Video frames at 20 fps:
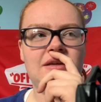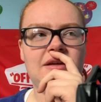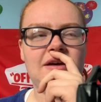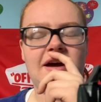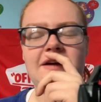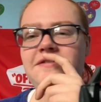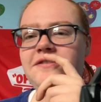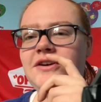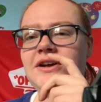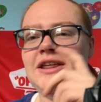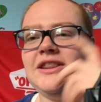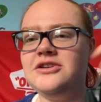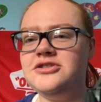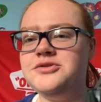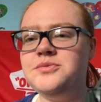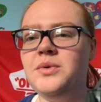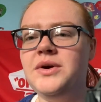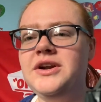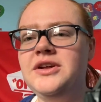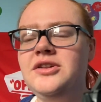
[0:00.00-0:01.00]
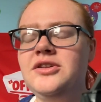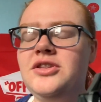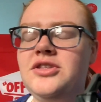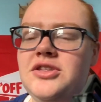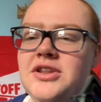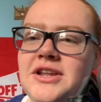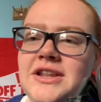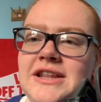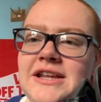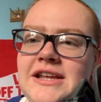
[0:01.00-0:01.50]
I forget. There's one other
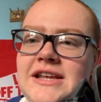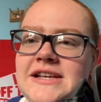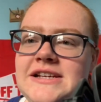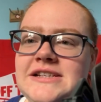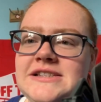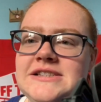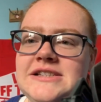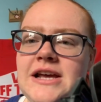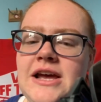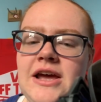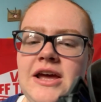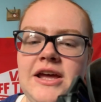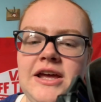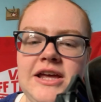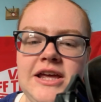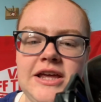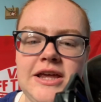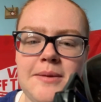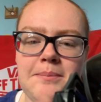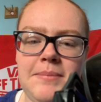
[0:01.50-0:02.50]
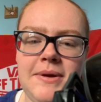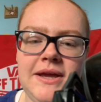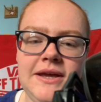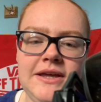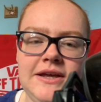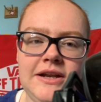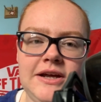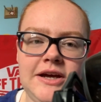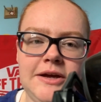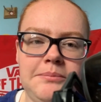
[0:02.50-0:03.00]
thing that he can pick it
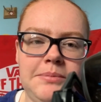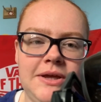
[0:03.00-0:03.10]
up,